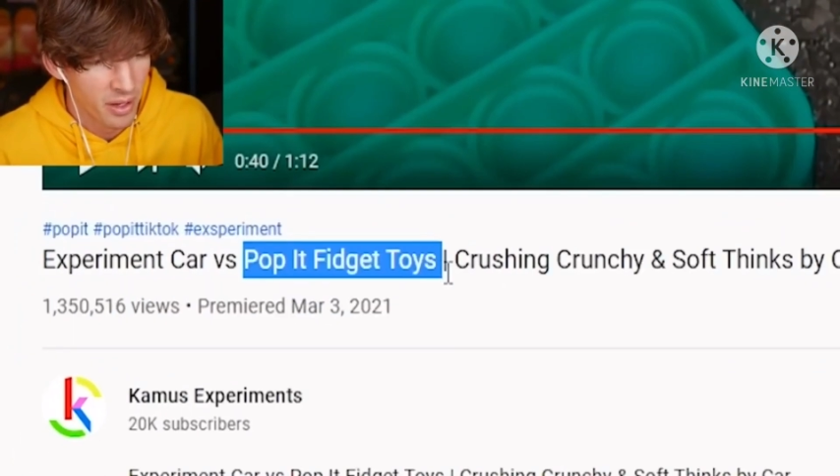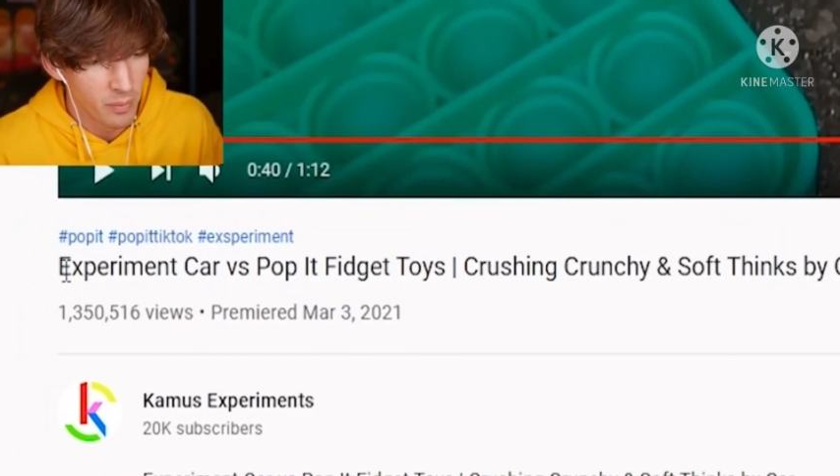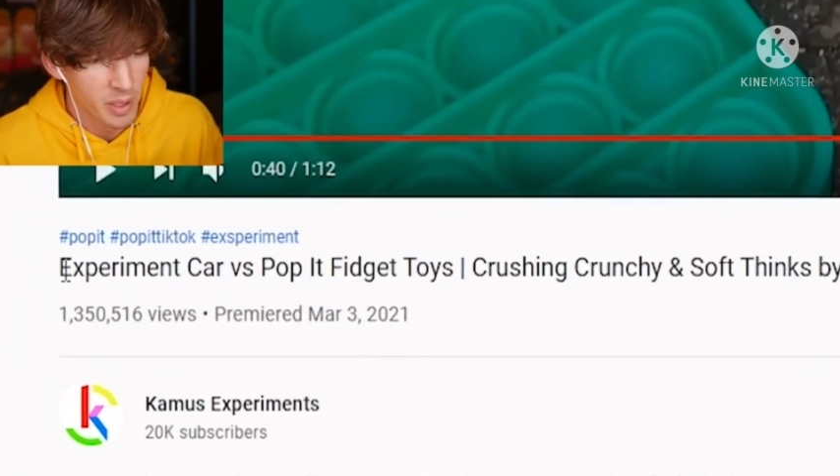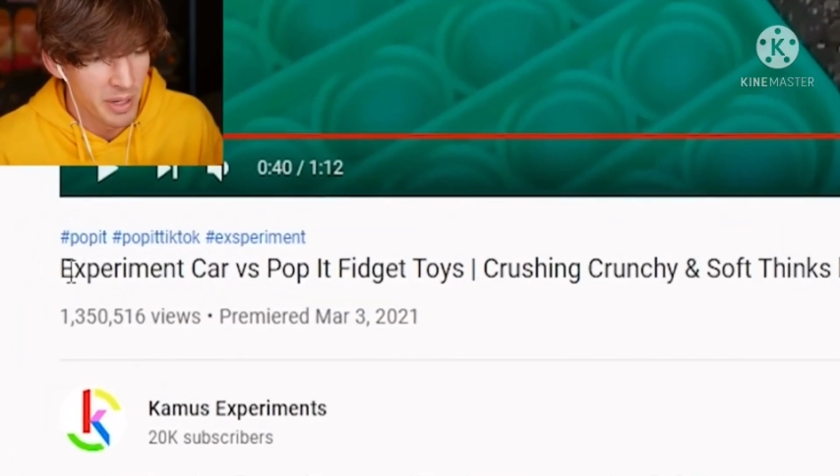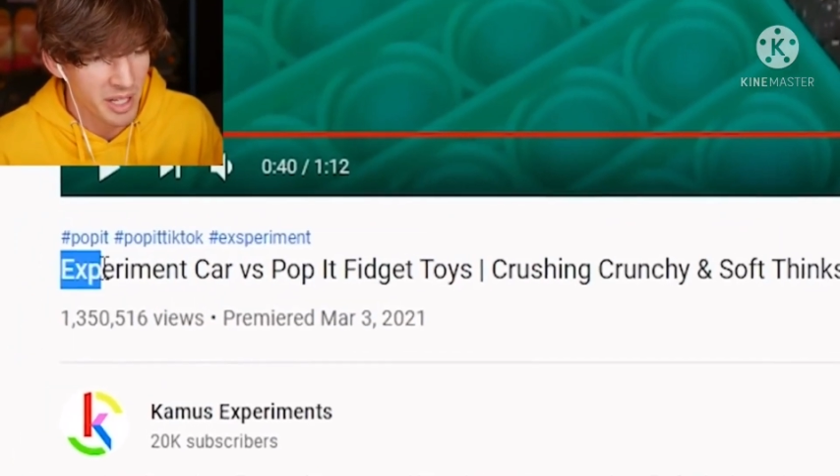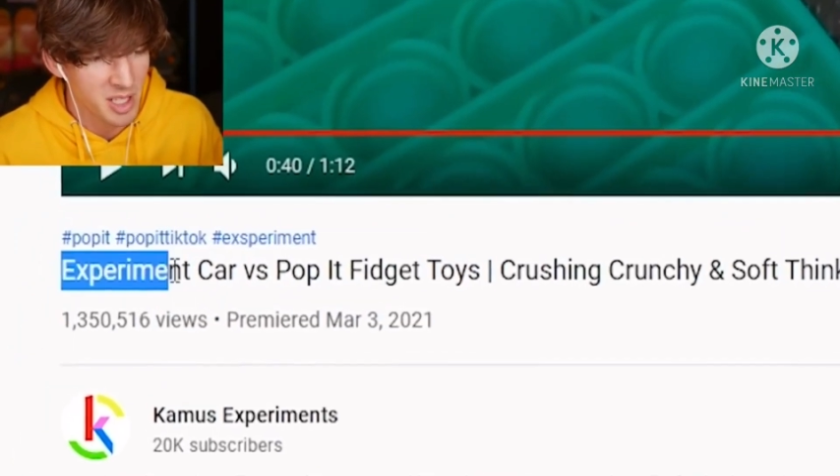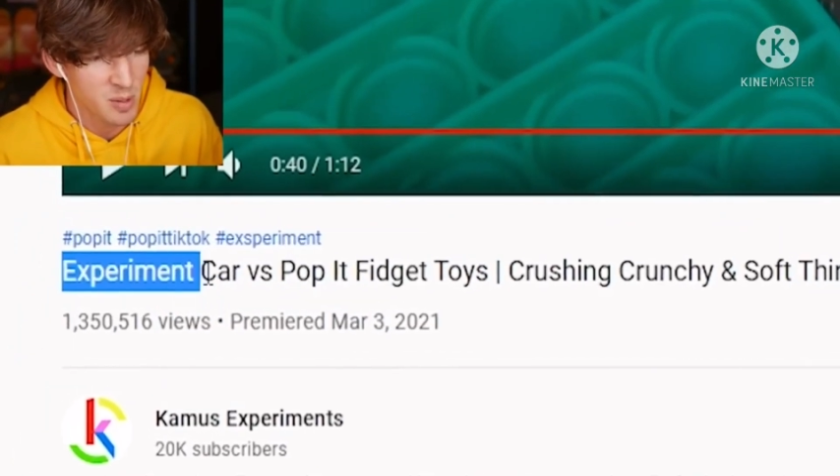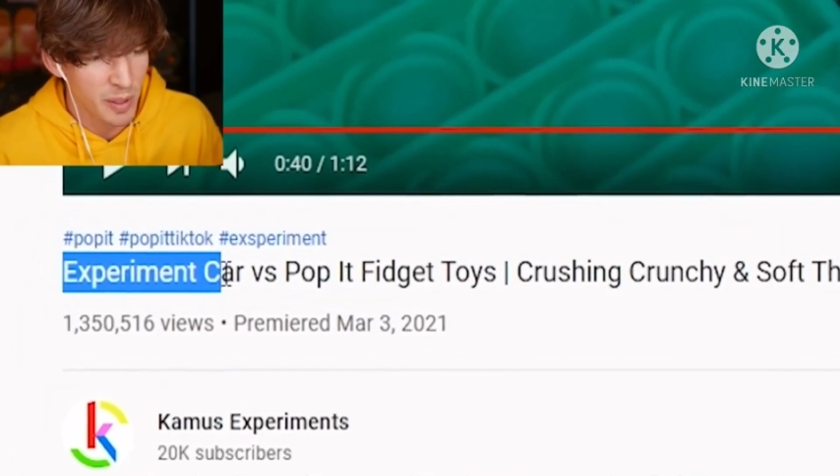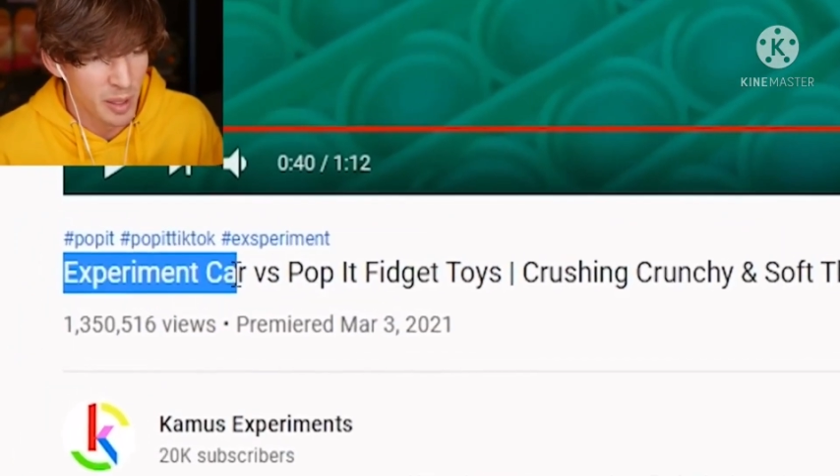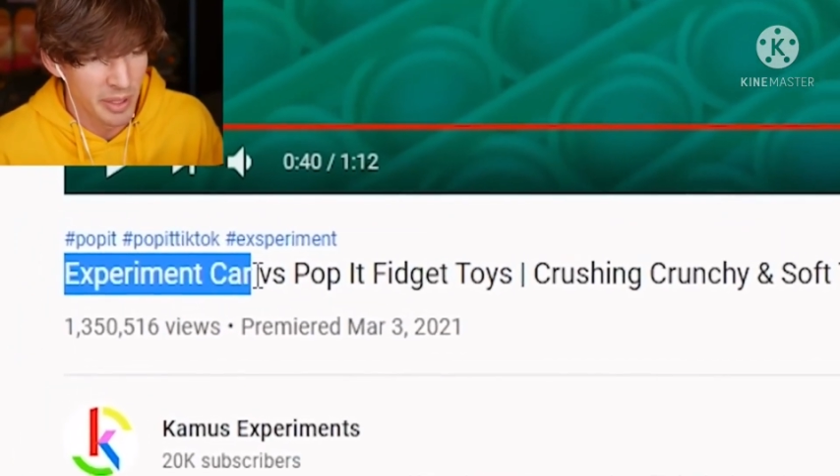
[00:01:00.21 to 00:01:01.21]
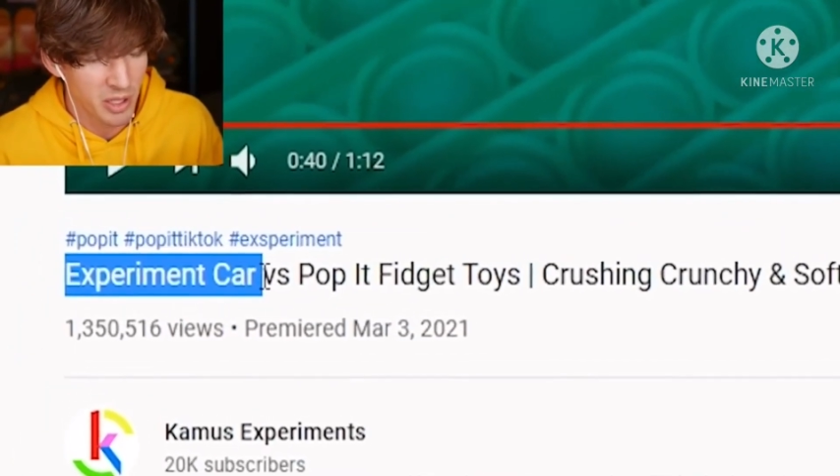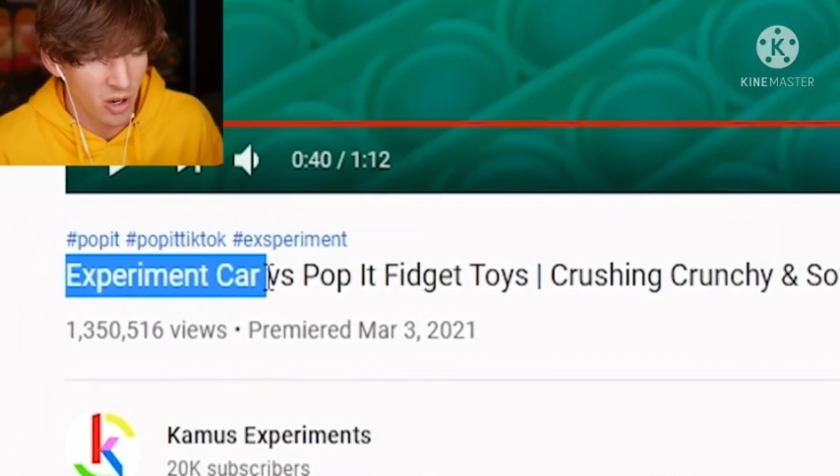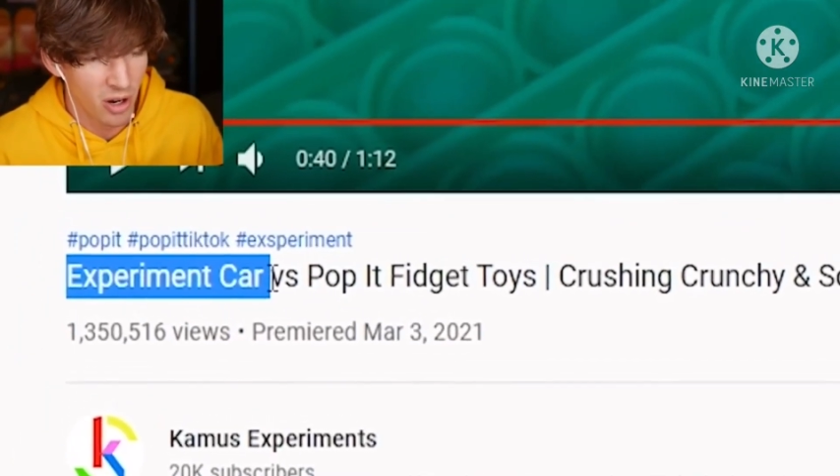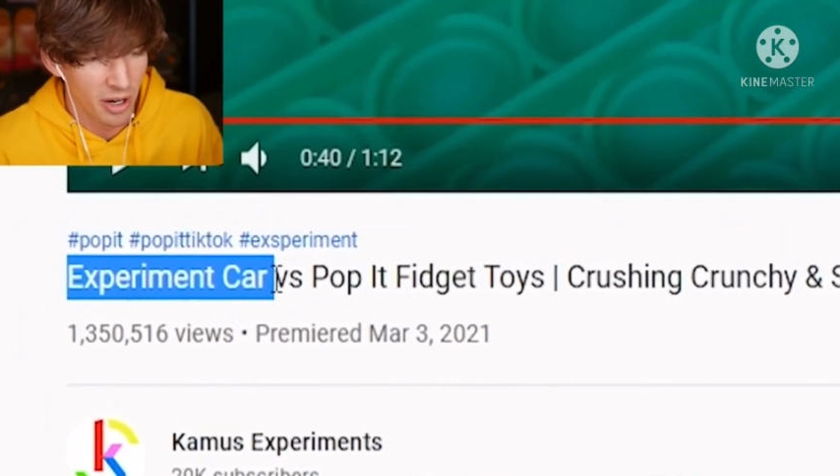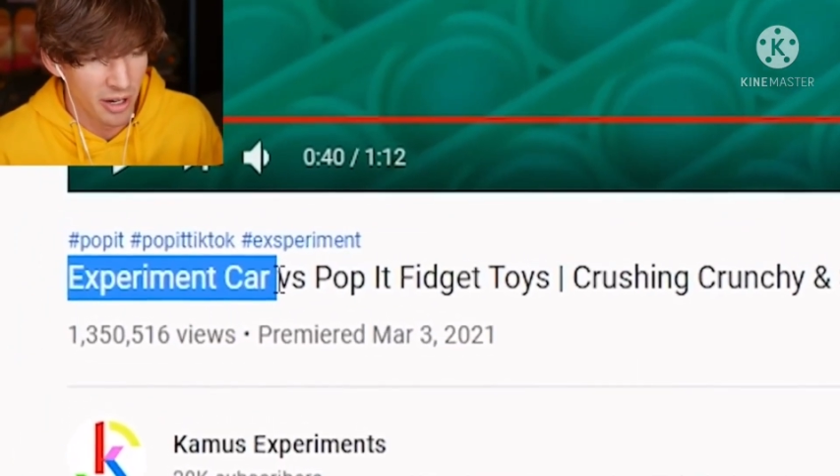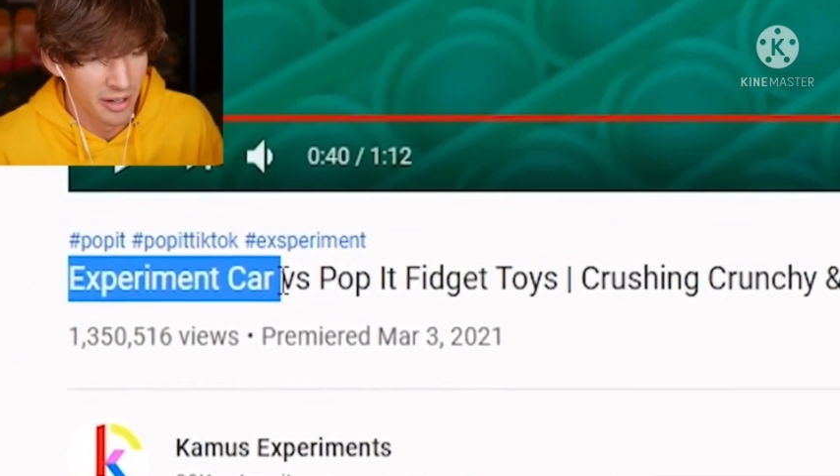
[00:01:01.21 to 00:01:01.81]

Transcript: What do you mean experiment car?